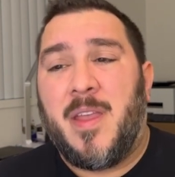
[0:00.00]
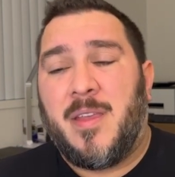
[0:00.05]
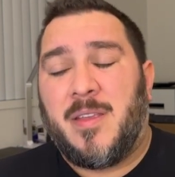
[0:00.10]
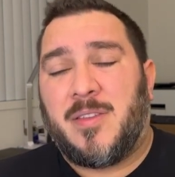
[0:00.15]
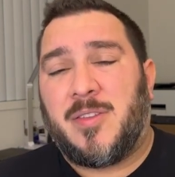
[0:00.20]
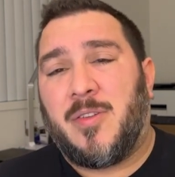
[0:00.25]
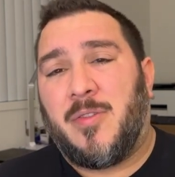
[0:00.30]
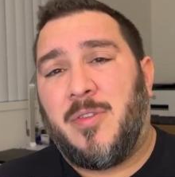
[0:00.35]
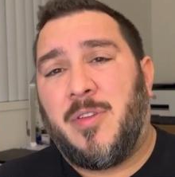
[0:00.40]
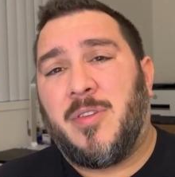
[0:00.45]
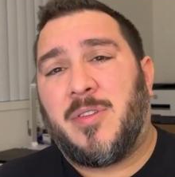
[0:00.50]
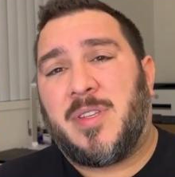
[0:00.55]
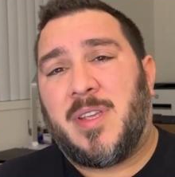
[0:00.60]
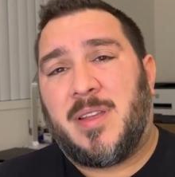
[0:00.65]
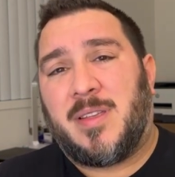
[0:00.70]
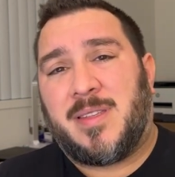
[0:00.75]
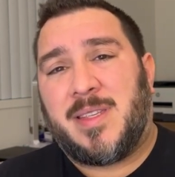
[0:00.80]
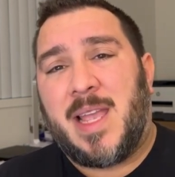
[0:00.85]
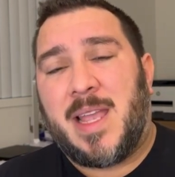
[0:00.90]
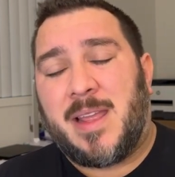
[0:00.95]
So using a
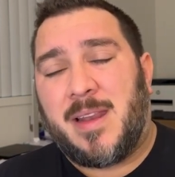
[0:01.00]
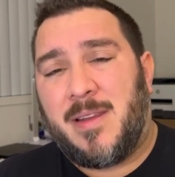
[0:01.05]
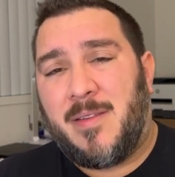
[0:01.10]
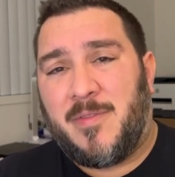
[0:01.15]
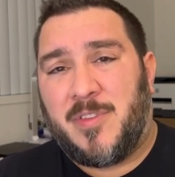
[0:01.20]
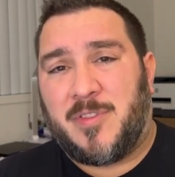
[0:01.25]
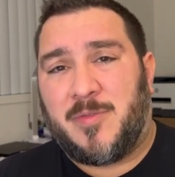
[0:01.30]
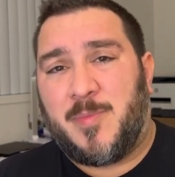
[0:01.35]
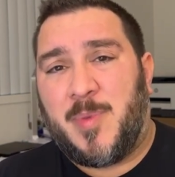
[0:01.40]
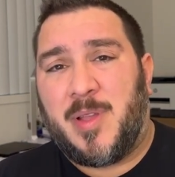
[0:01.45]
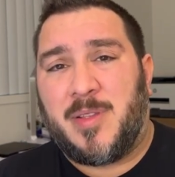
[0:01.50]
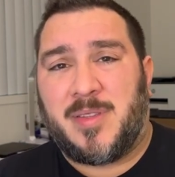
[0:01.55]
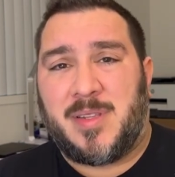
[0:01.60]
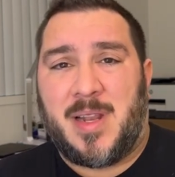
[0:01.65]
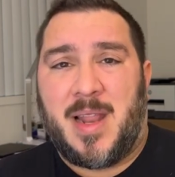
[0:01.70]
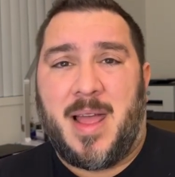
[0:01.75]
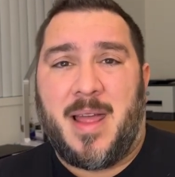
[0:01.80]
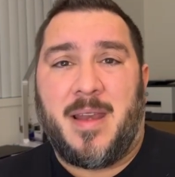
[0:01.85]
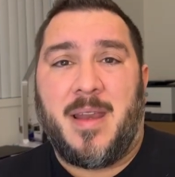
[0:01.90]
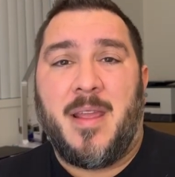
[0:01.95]
second level spell
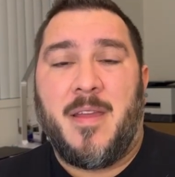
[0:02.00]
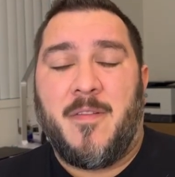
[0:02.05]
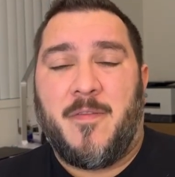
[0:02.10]
slot